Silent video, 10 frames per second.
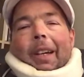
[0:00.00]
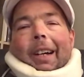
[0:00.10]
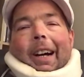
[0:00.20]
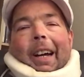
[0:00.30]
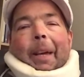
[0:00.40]

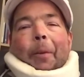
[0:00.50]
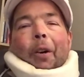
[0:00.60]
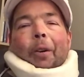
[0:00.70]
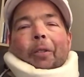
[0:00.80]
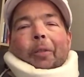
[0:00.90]
I am
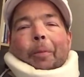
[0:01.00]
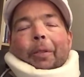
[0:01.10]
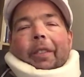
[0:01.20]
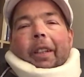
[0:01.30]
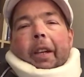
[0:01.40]
your host, Moose
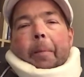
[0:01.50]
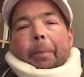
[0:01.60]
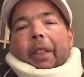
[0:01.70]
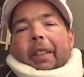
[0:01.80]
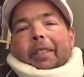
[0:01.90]
to Gimp.
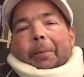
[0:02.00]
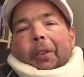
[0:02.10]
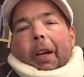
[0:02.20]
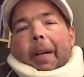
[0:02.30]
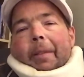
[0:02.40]
Please
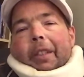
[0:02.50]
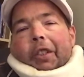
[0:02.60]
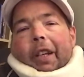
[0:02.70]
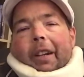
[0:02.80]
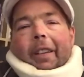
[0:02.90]
subscribe to the
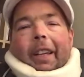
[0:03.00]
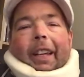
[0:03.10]
channel.